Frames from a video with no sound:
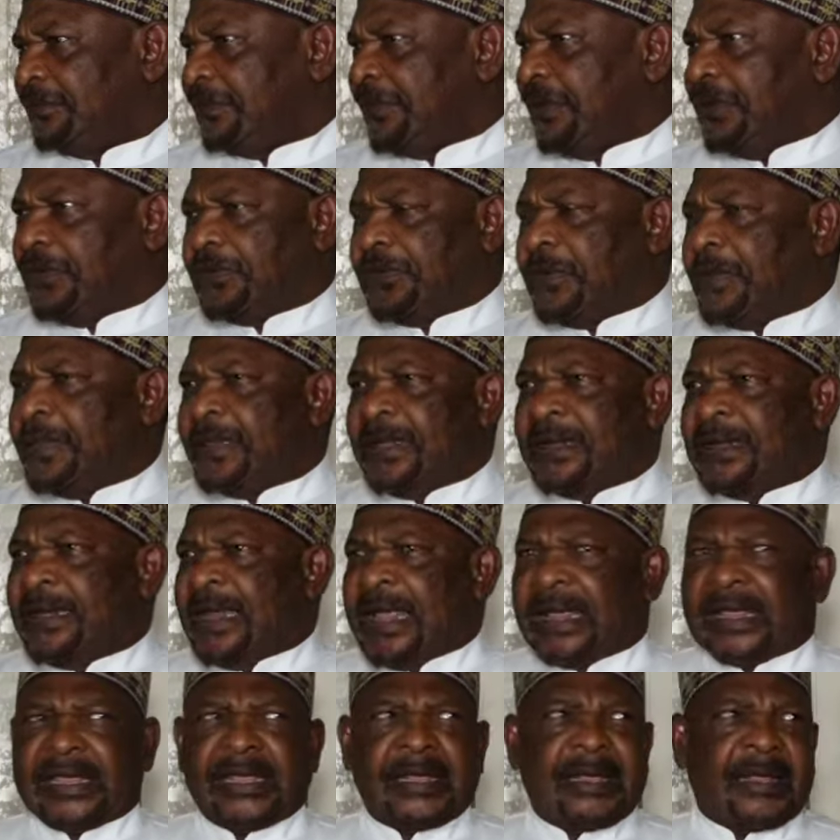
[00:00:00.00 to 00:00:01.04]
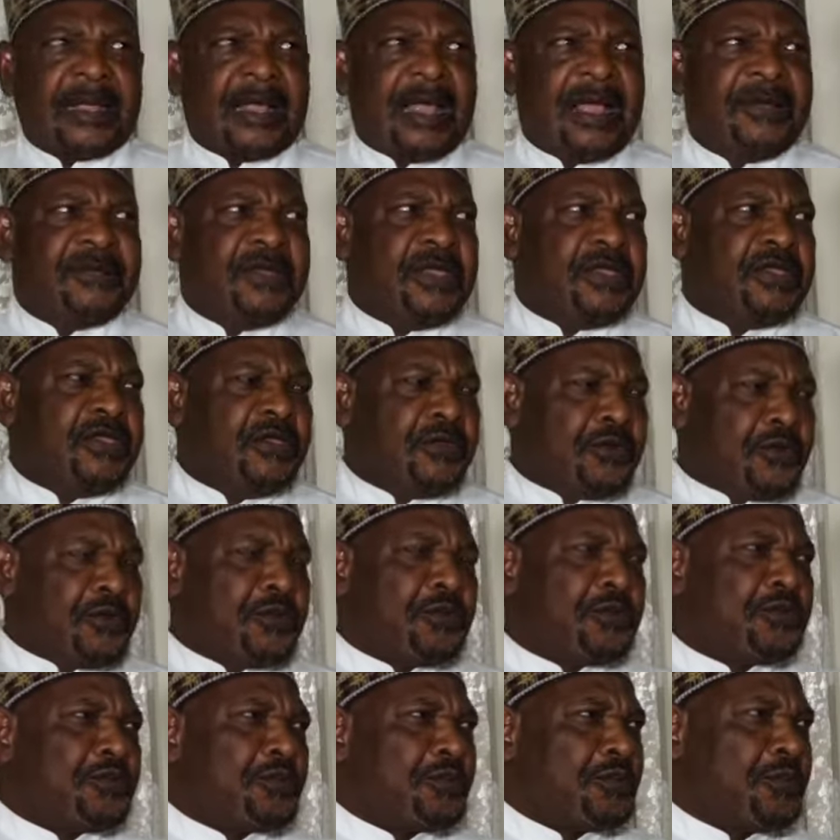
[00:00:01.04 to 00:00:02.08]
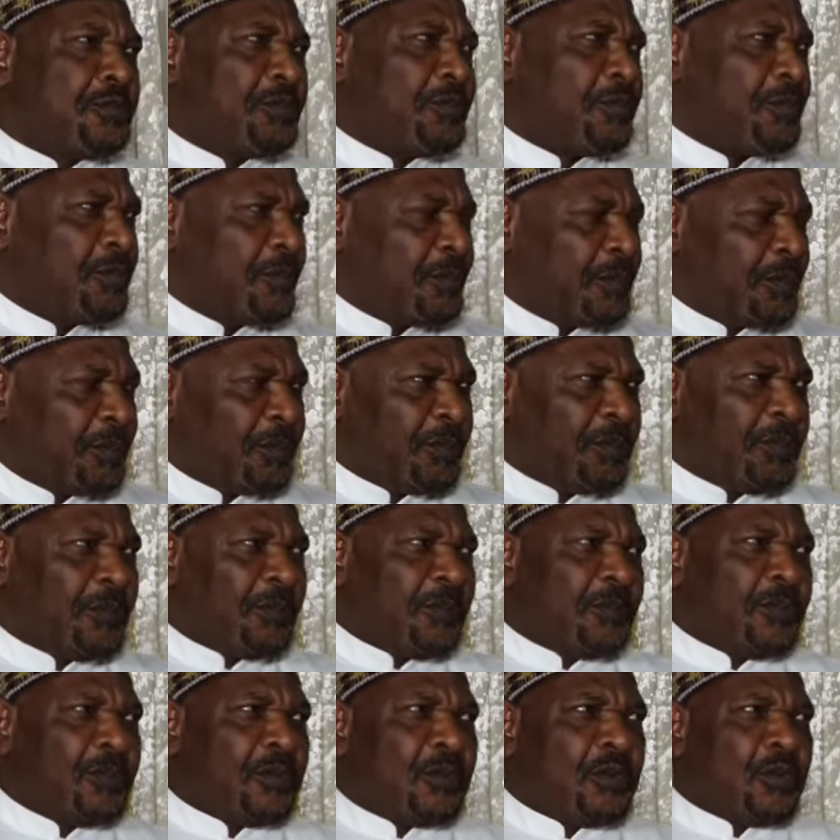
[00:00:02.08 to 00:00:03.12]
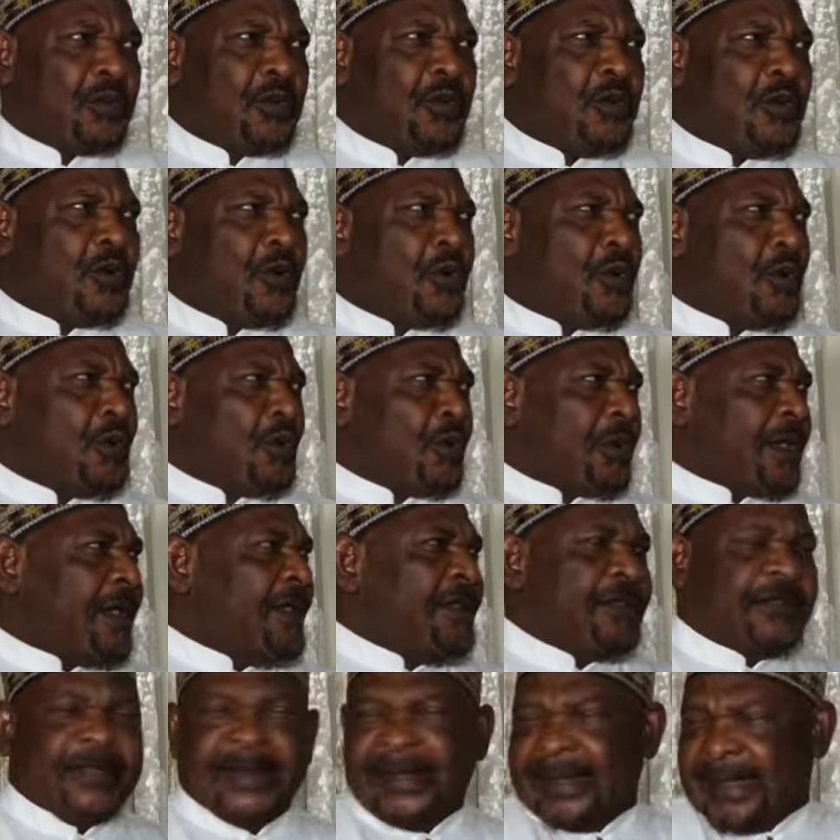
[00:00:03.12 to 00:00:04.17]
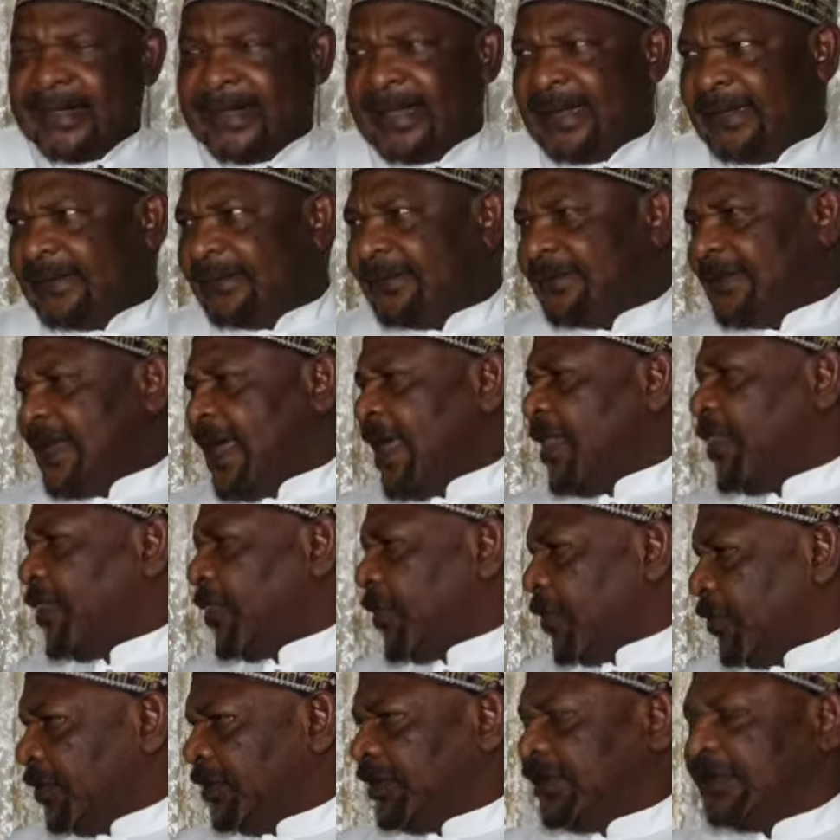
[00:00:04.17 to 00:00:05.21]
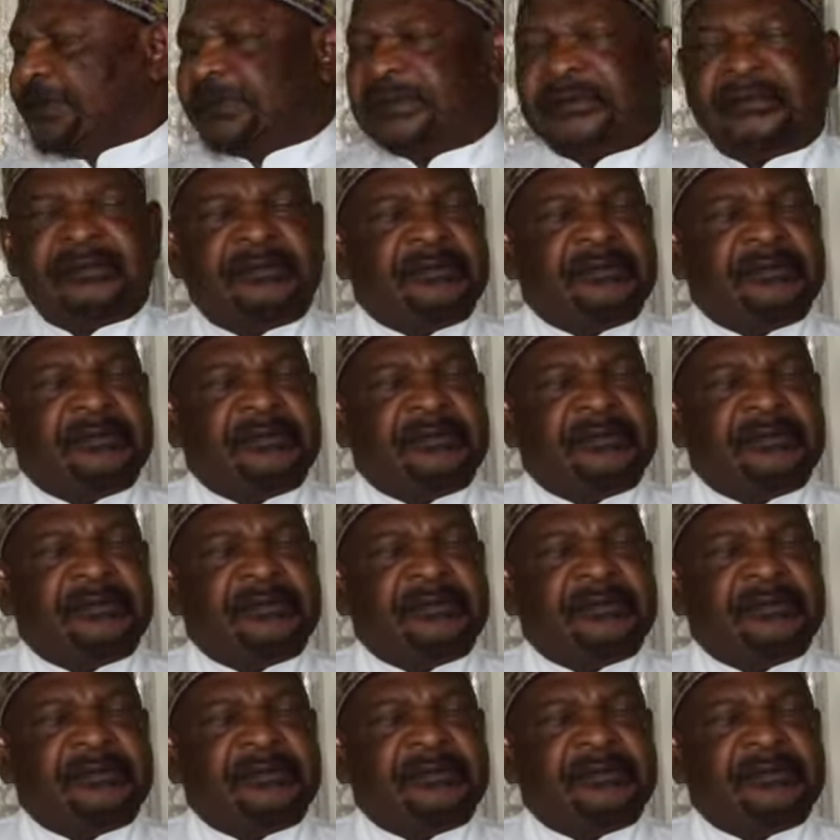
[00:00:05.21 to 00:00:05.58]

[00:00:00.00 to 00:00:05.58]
It wasn't like I'm a hero or anything like that. I thought